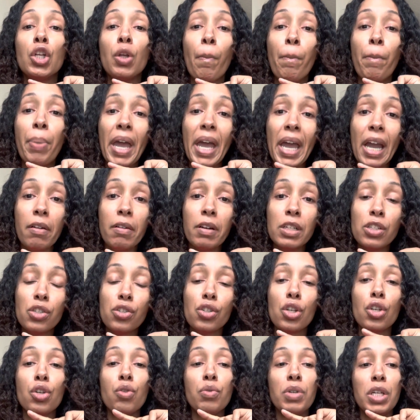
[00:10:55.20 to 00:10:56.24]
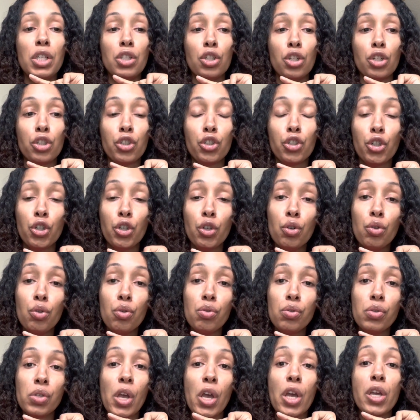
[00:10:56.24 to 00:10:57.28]
Parents, you need to
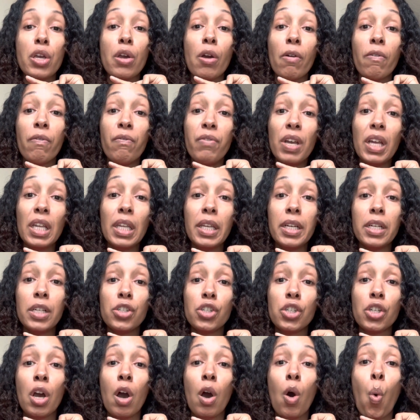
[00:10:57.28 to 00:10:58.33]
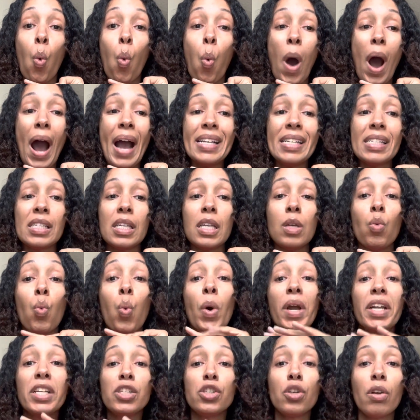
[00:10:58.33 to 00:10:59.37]
choose your village wisely.
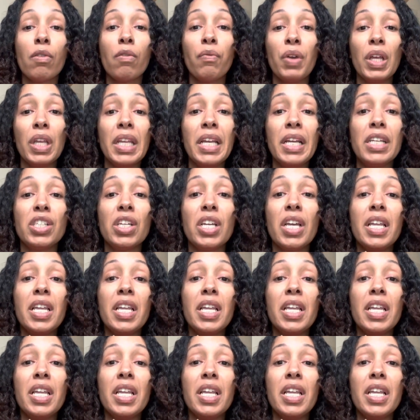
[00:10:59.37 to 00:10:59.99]
What is your village?